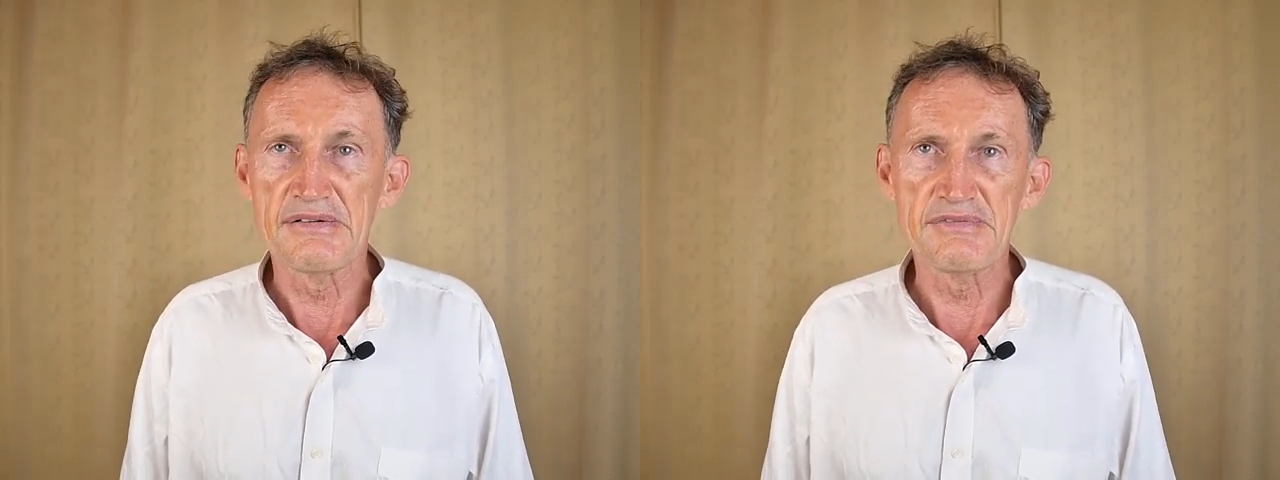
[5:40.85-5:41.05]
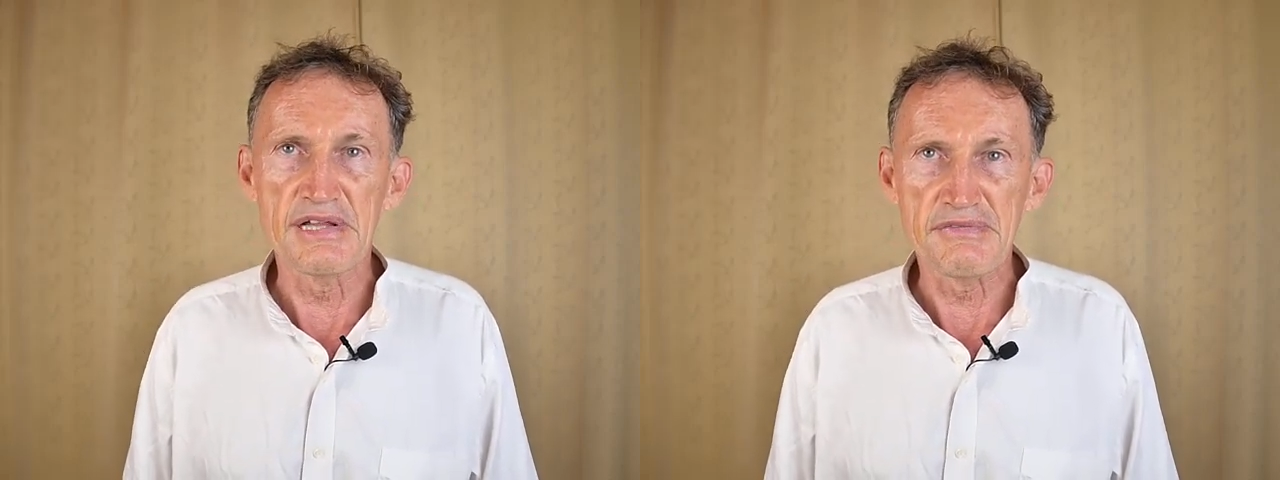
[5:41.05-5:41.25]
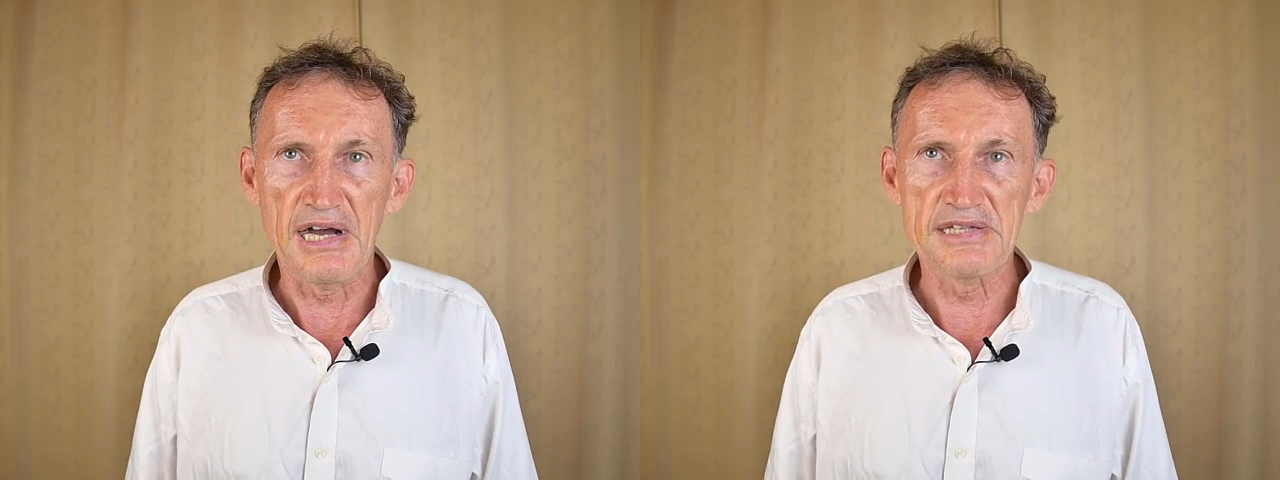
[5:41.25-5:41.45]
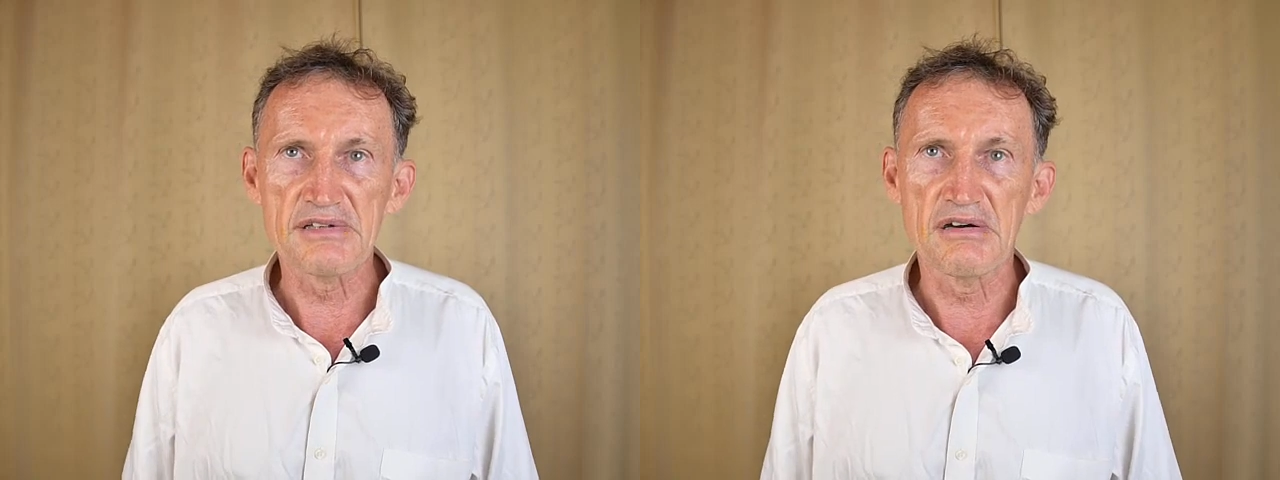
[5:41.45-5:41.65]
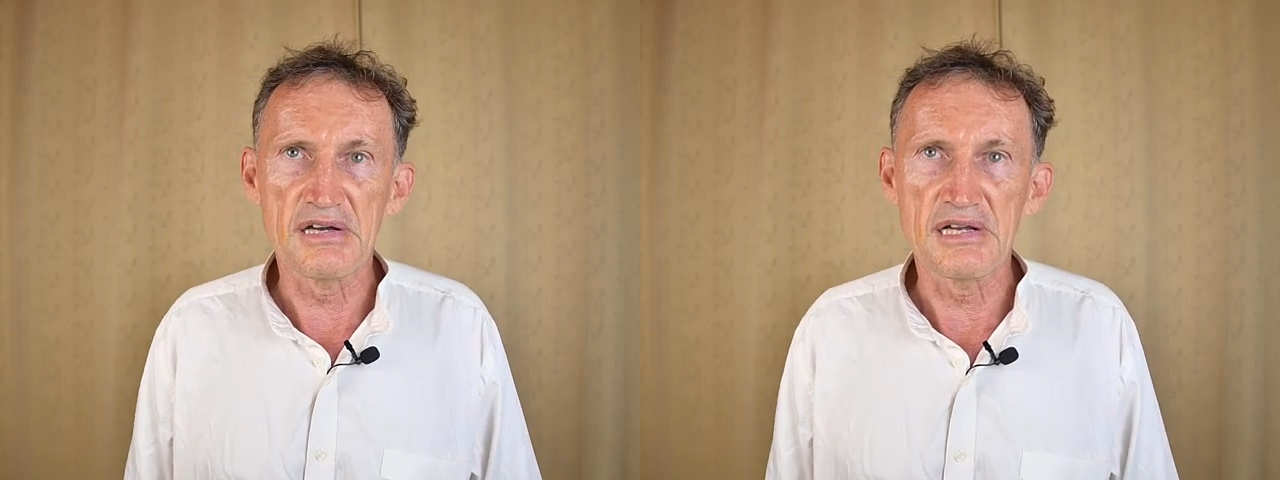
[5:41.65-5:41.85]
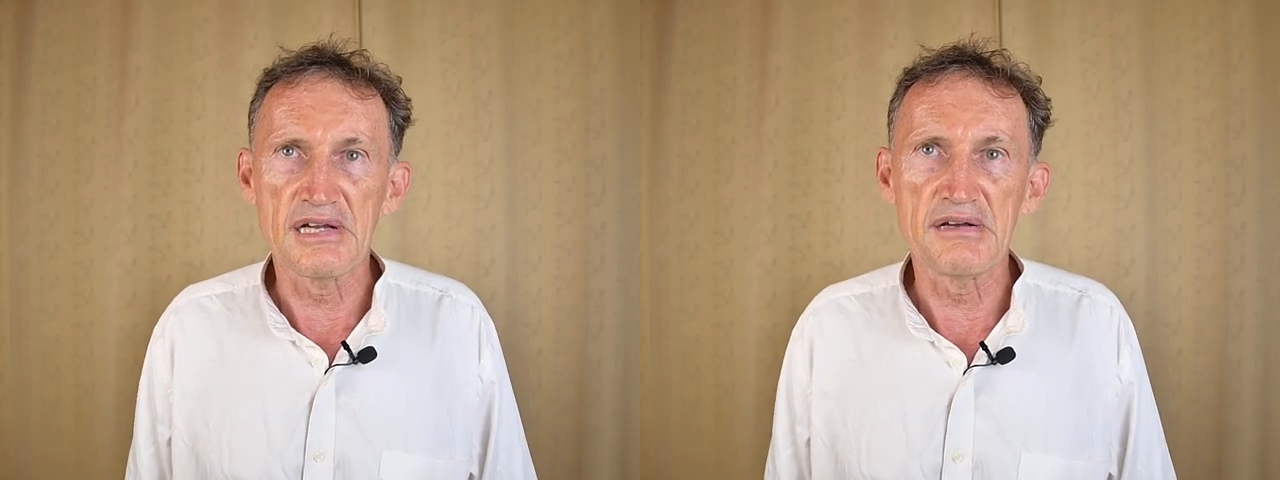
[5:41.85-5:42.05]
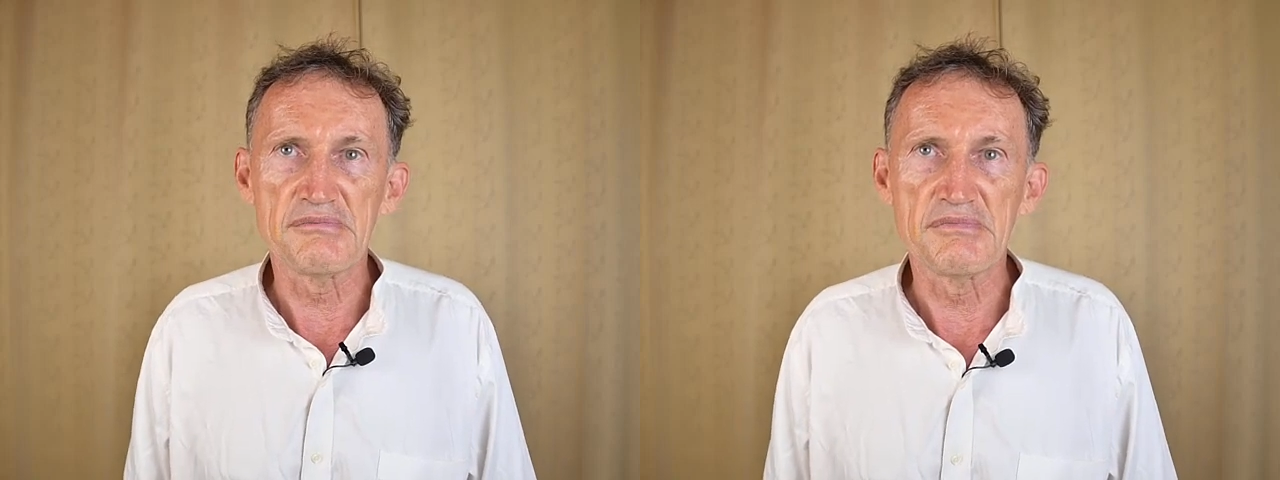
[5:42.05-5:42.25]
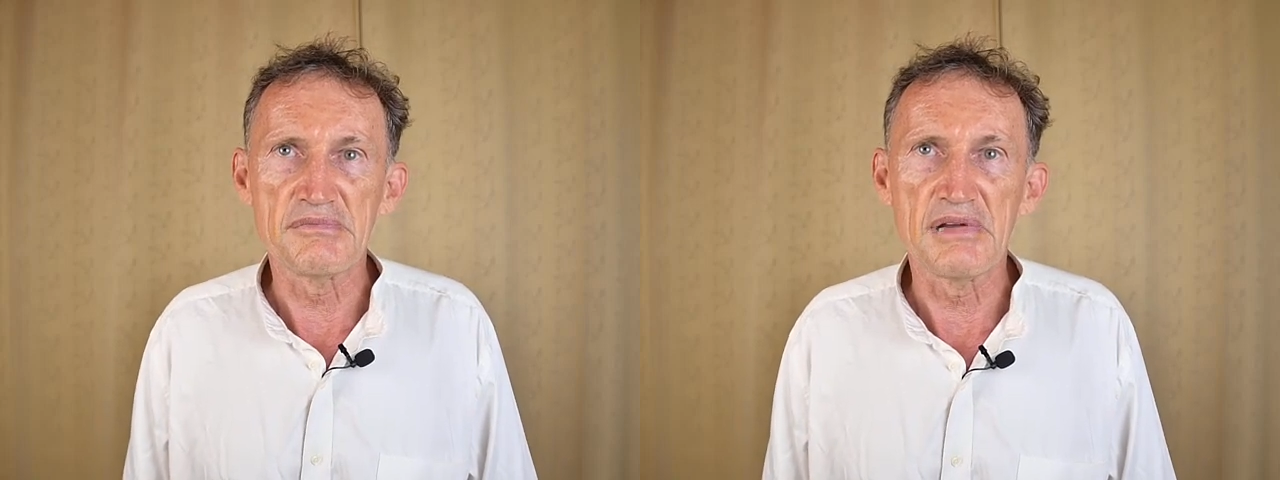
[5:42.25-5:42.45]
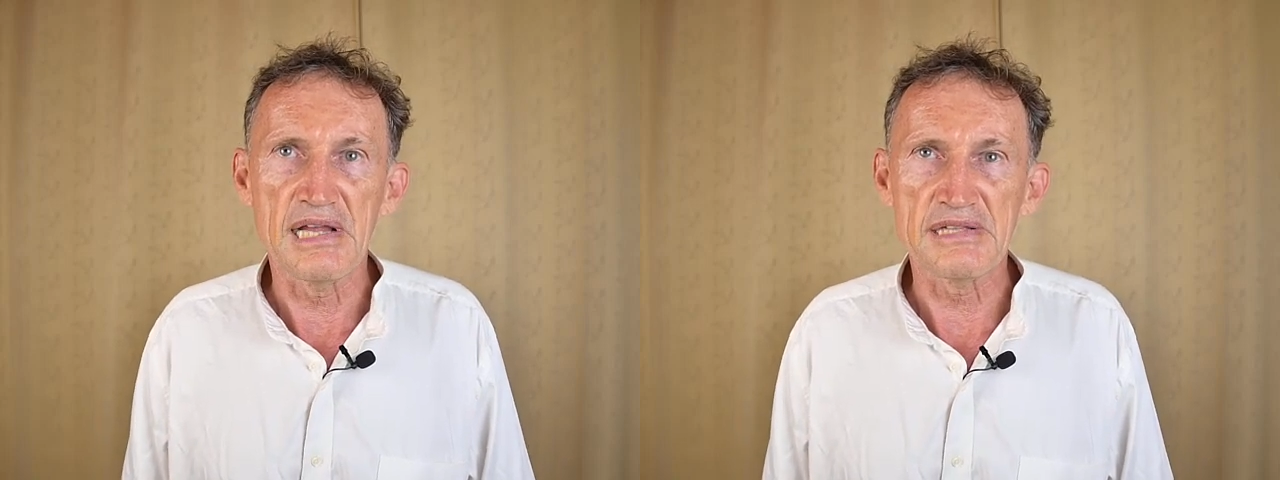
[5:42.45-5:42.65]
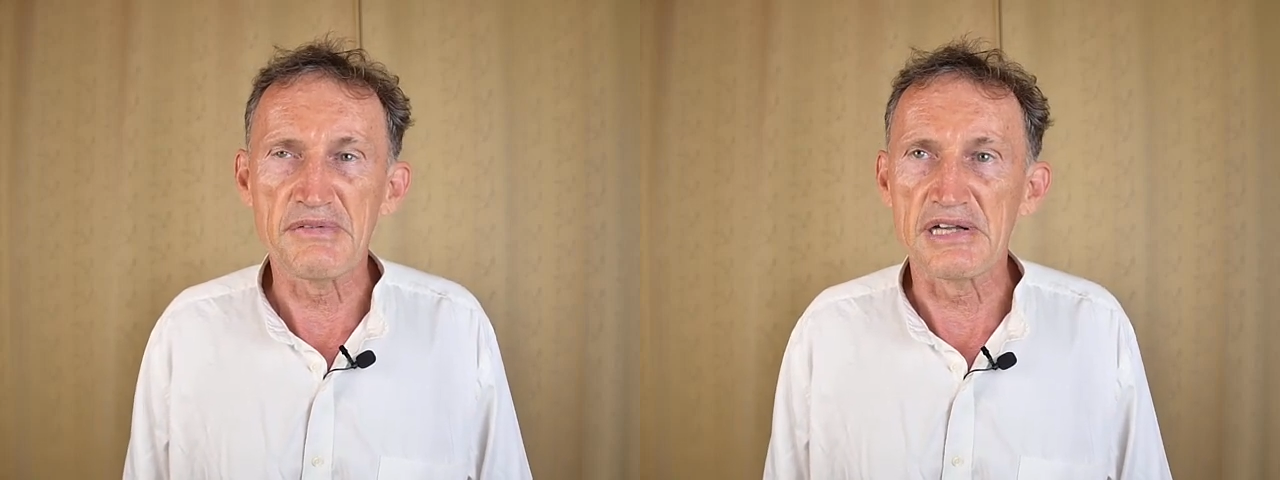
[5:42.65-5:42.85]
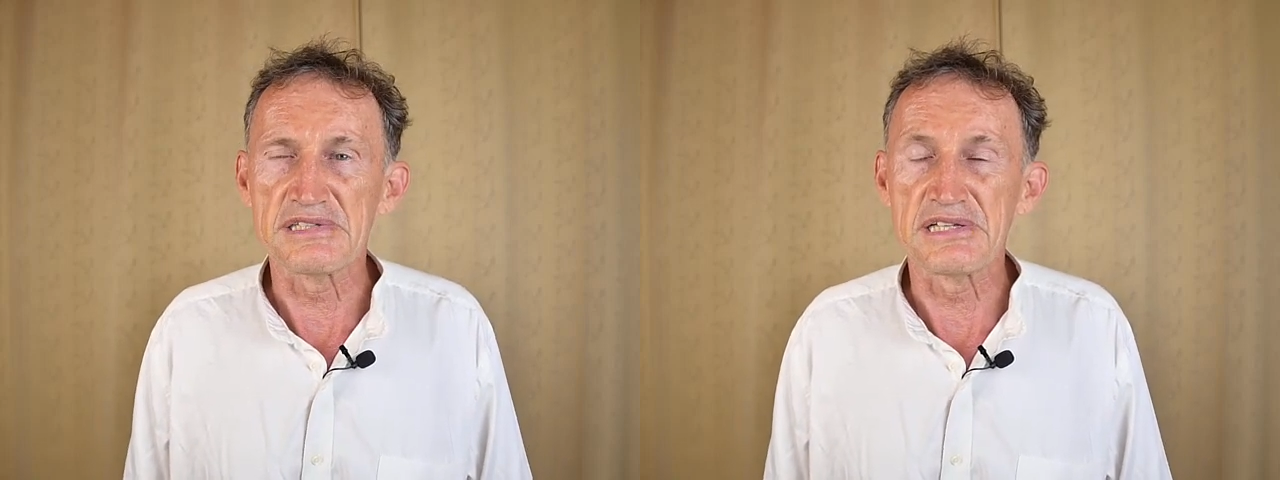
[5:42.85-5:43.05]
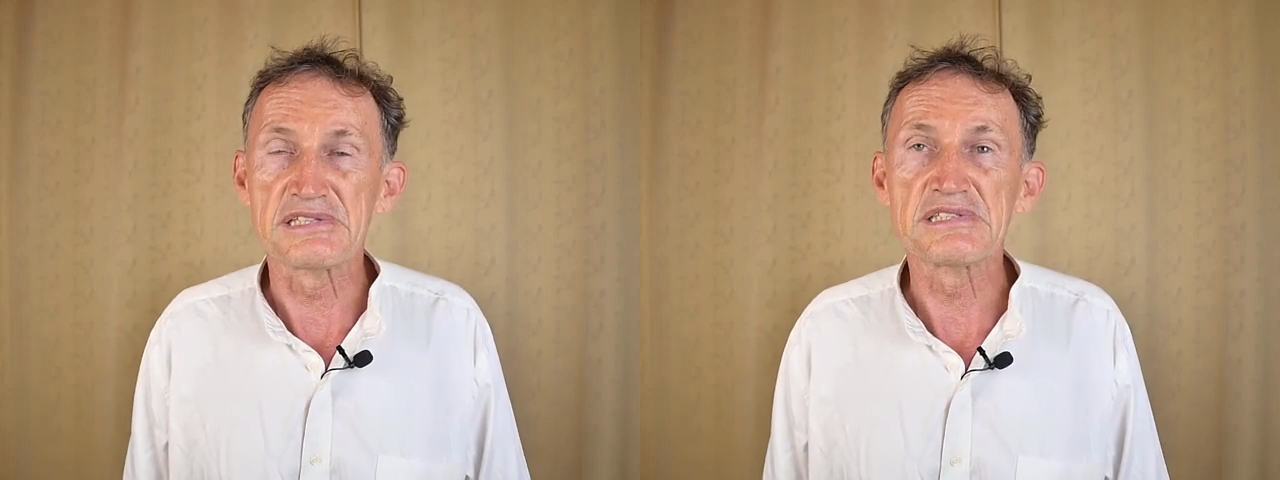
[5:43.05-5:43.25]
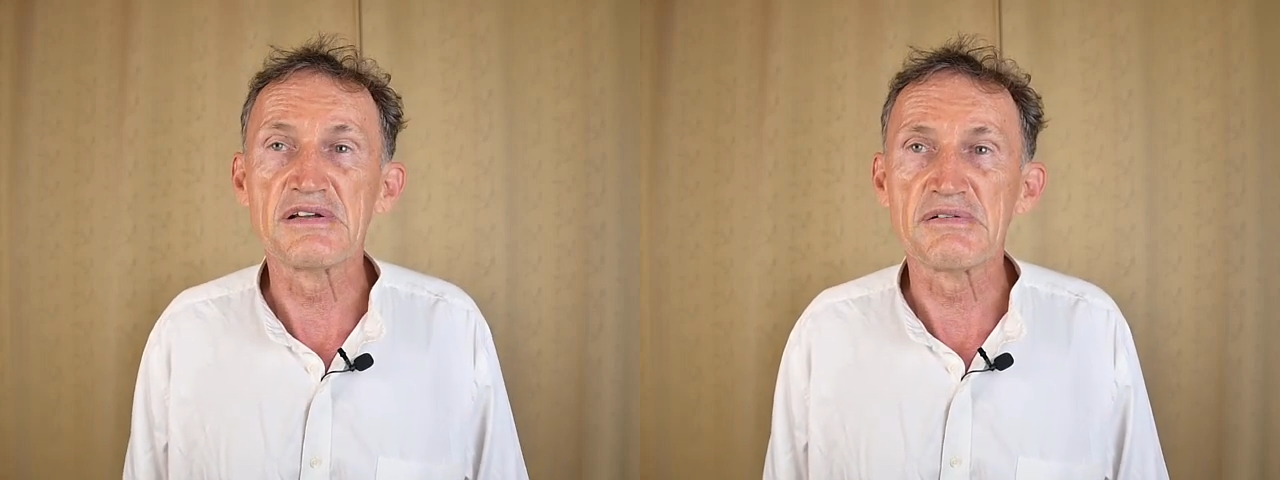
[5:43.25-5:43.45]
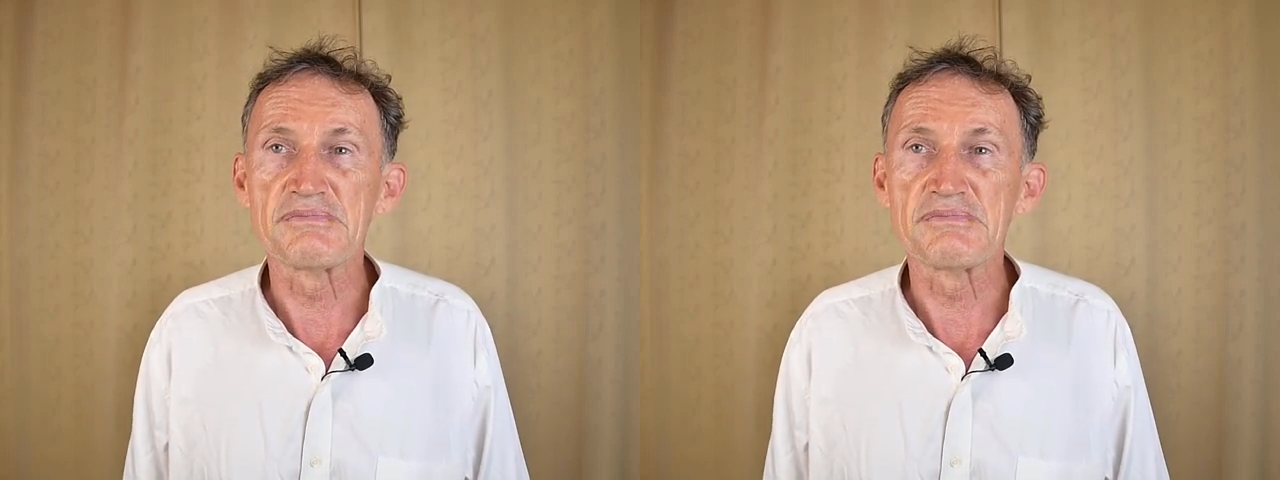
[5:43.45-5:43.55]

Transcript: We have other uh, um, advantages.